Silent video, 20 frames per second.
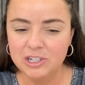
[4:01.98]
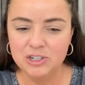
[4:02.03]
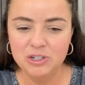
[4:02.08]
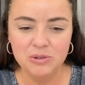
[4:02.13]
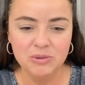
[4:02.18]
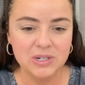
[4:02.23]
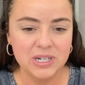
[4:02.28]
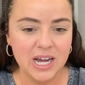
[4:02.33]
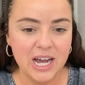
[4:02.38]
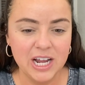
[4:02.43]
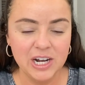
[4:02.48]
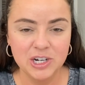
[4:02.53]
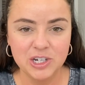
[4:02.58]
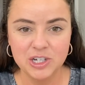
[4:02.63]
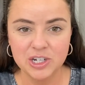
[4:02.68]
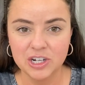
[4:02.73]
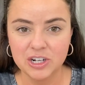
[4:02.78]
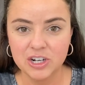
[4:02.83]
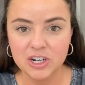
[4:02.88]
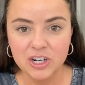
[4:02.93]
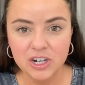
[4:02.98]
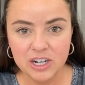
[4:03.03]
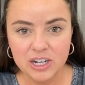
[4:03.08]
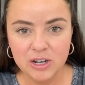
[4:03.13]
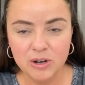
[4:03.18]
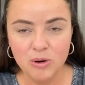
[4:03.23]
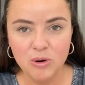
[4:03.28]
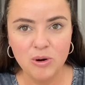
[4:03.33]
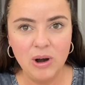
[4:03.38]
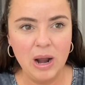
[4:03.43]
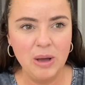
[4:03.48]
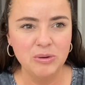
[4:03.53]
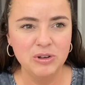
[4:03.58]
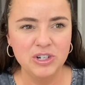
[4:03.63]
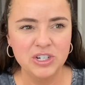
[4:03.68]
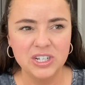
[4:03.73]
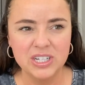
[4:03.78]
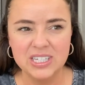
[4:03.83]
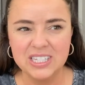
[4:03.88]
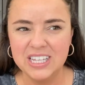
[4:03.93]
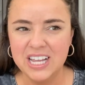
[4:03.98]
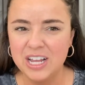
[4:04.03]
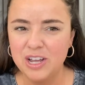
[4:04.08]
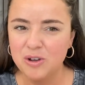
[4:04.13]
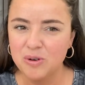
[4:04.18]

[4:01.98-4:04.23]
too tired to cook, or I was just like